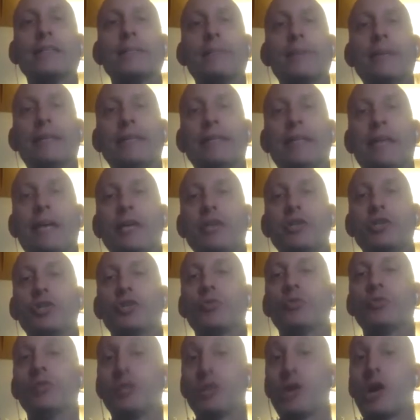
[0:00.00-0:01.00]
meditation,
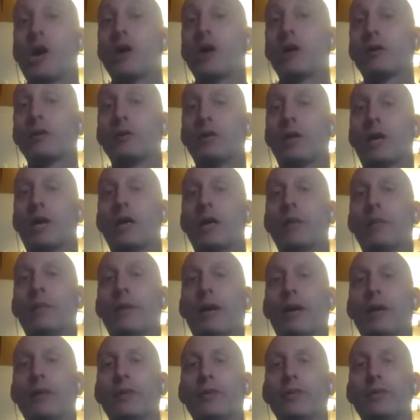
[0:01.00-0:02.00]
we talk a lot
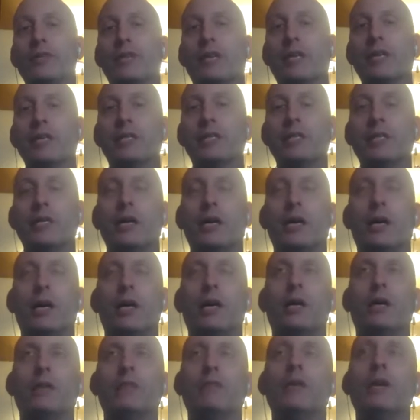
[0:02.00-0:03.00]
about this idea
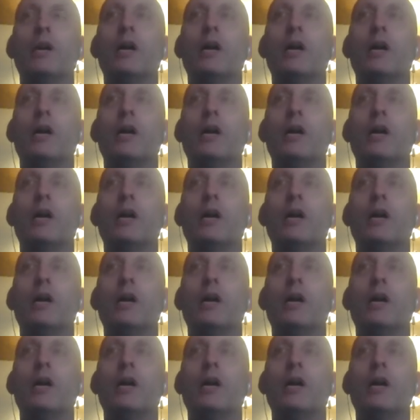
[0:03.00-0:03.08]
of